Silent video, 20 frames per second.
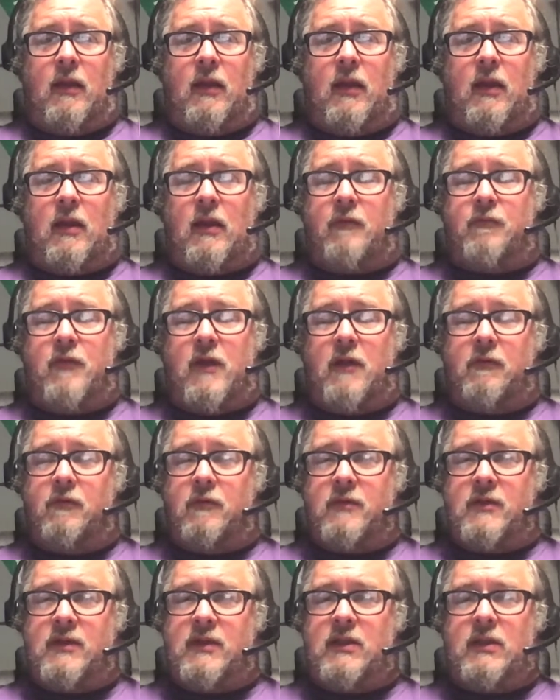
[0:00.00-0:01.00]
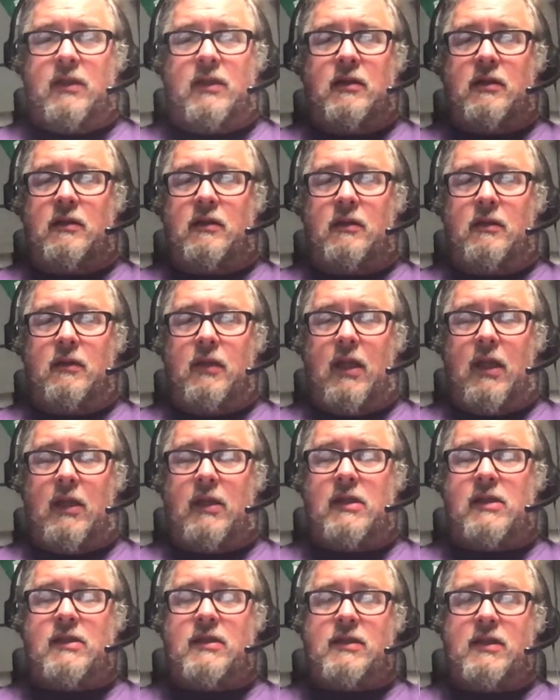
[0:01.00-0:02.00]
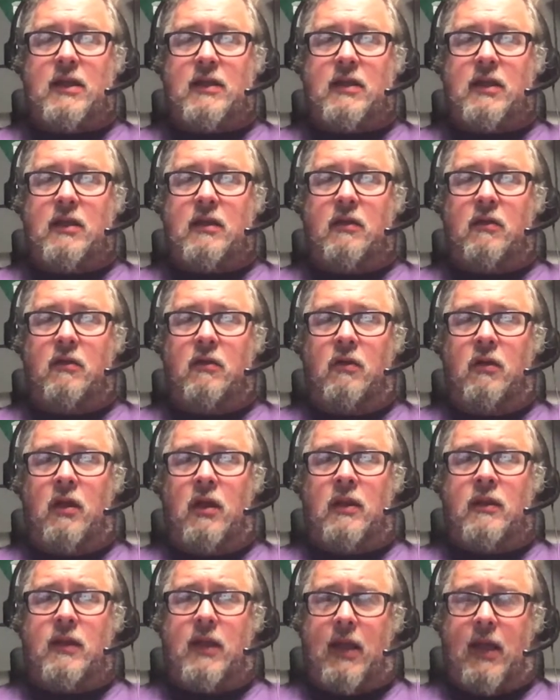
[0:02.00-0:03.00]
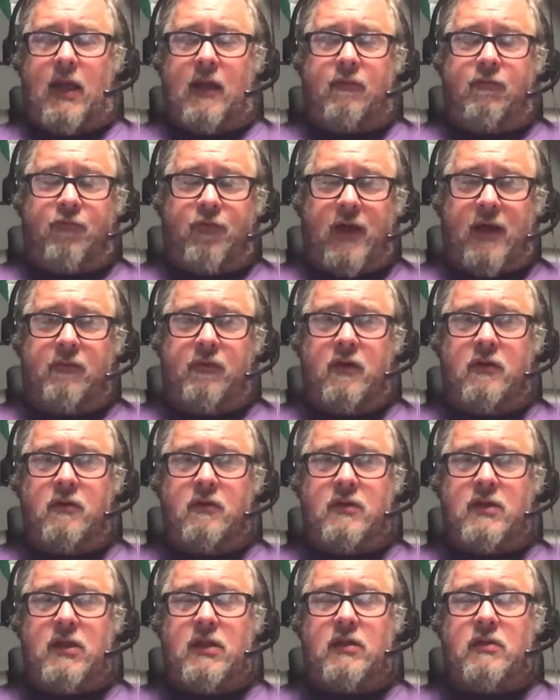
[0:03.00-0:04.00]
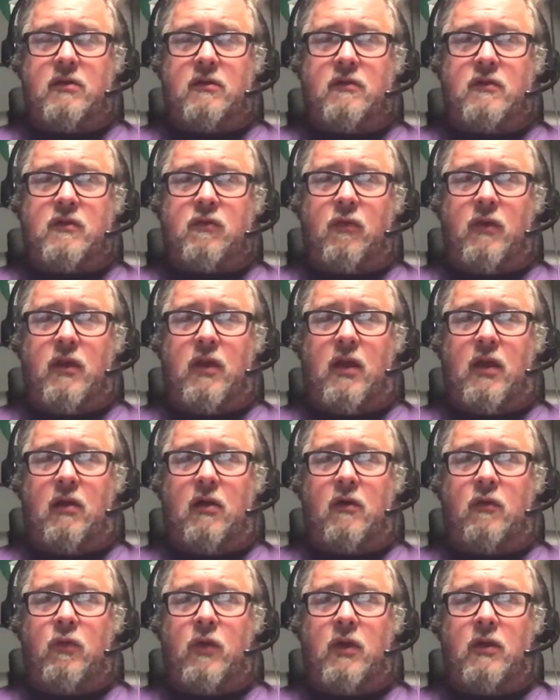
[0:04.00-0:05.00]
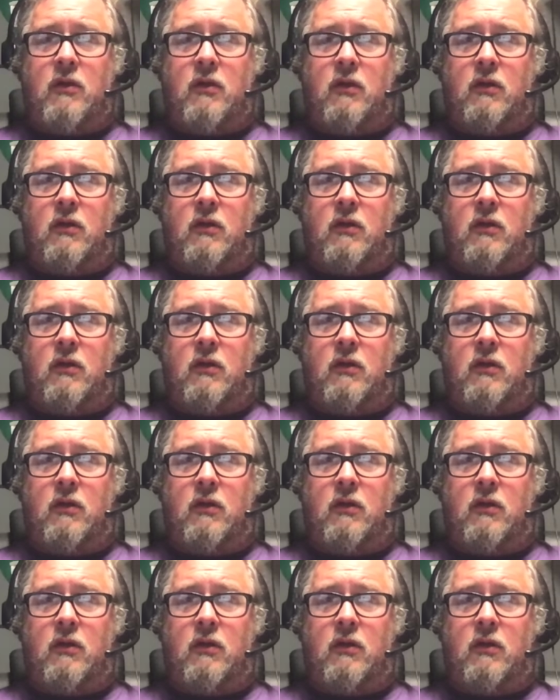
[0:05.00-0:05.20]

and I've never seen any setting that had 500 teachers where they all went,